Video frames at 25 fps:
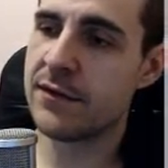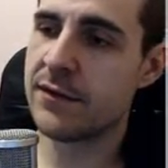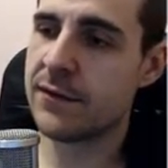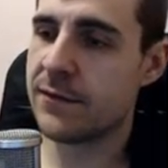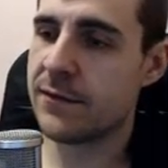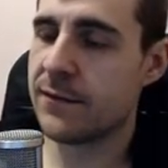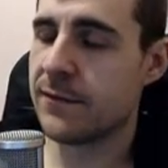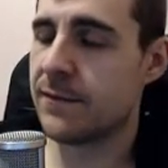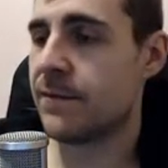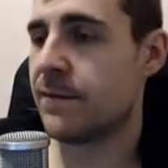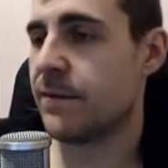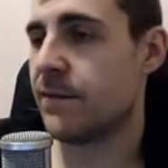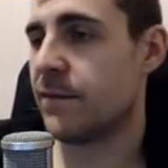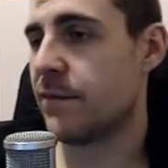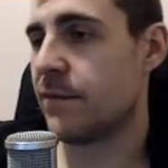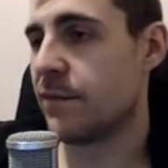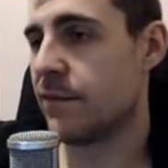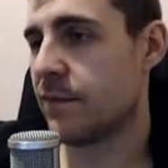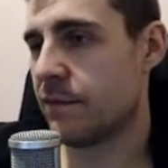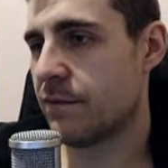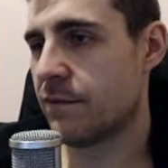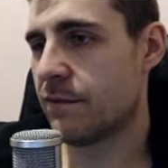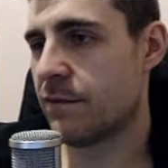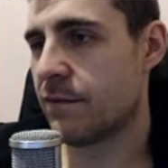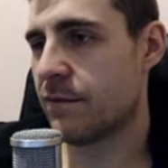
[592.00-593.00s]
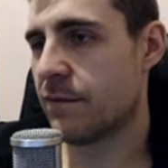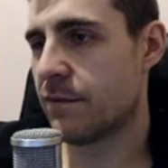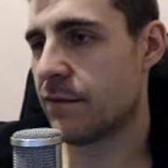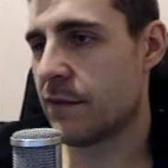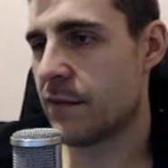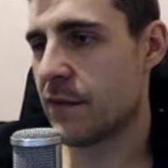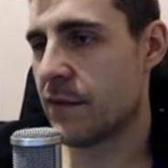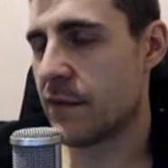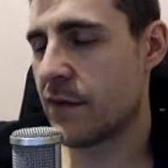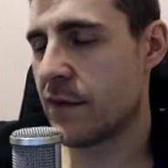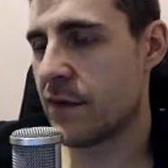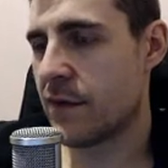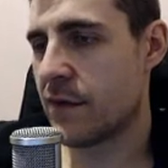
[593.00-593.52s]

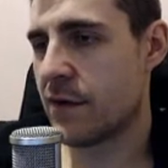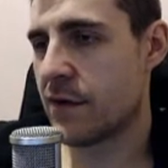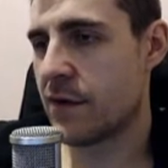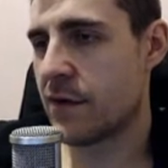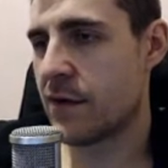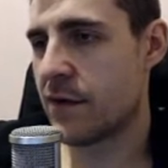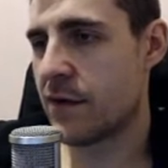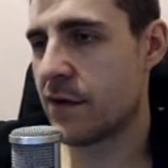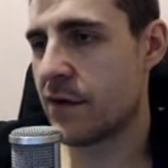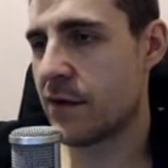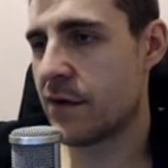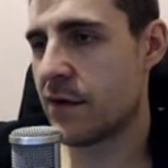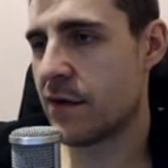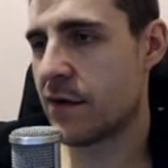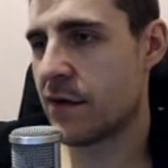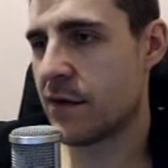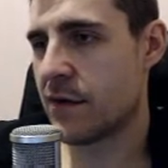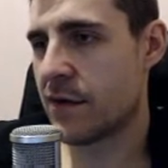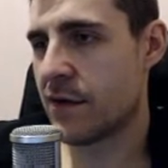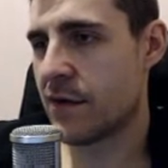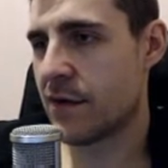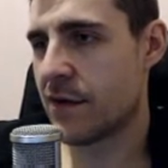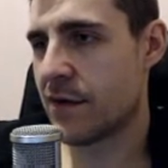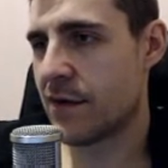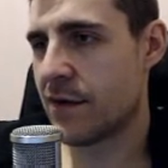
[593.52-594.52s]
(silence)